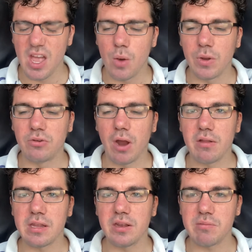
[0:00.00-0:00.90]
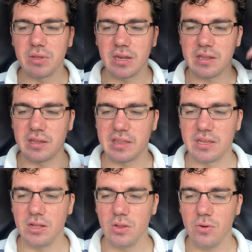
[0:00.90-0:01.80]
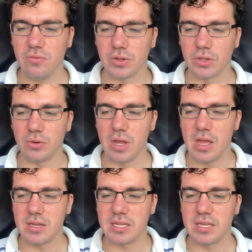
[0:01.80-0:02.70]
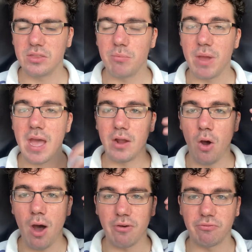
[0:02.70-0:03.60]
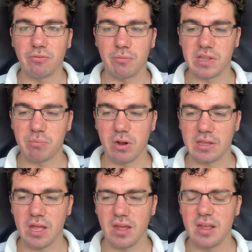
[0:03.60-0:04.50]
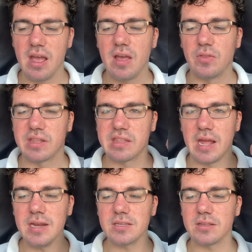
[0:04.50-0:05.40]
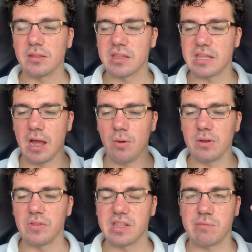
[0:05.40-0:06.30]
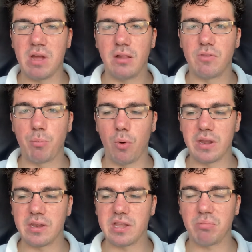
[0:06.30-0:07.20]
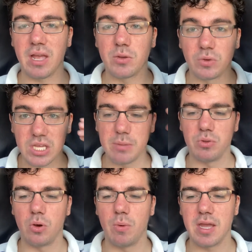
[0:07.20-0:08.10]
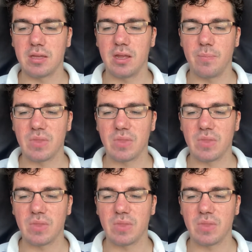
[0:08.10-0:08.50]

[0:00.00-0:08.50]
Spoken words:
When drowsiness begins to steal over you, take the bag off from the spear's head. The sight, the sound, and the smell of the poisonous plant will keep you awake."